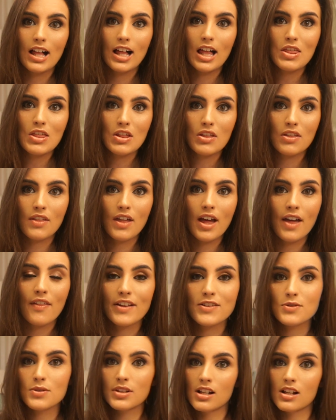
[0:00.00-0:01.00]
Other than that,
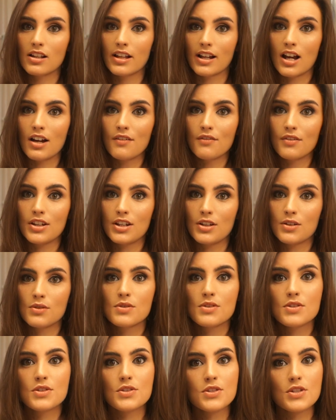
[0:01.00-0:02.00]
that's really all I got for you.
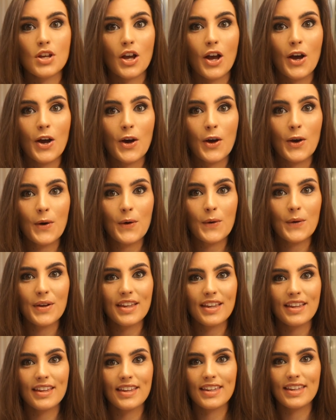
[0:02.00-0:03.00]
So
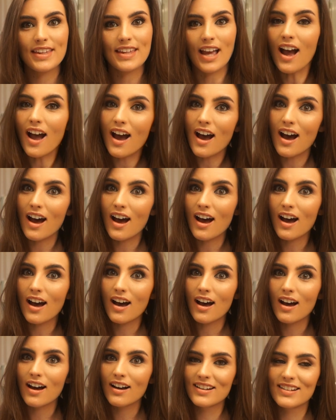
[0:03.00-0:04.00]

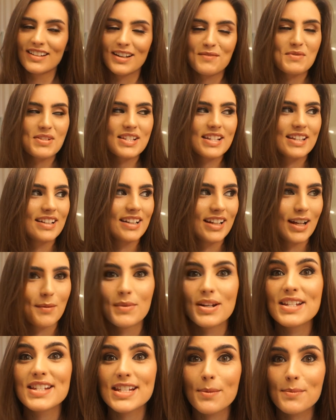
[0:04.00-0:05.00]
yeah, I'm just kidding. I'm
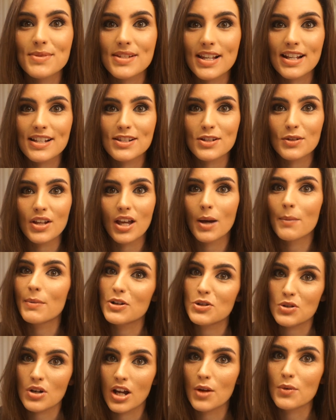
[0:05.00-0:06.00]
gonna stop saying so. Yeah, I'm
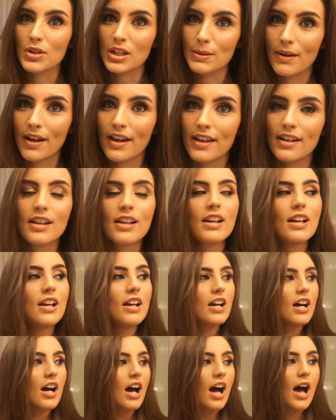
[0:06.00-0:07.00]
gonna try really bad.
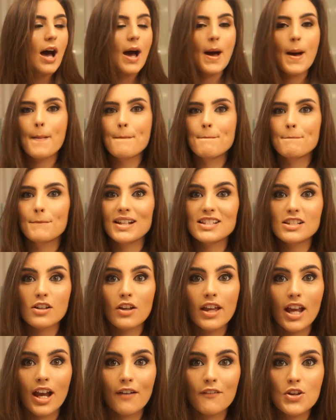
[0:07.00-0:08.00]
That's
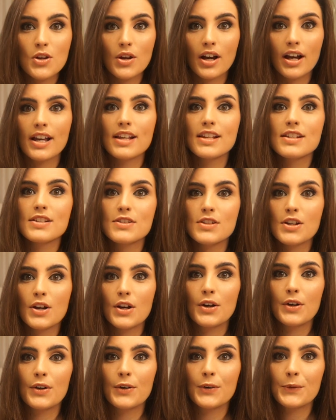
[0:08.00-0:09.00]
all I got for you guys. So
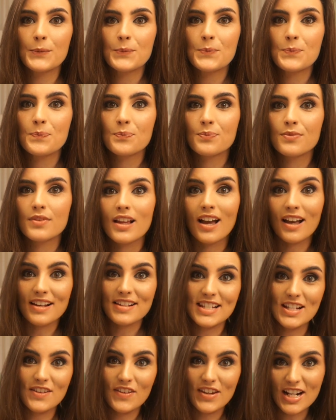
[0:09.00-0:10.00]
I'll
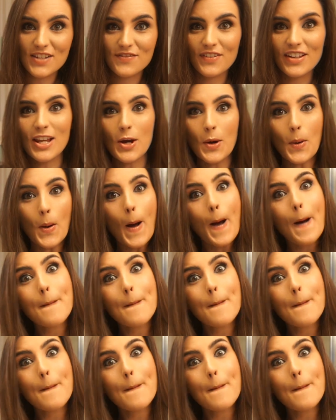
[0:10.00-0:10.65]
see you in the next video.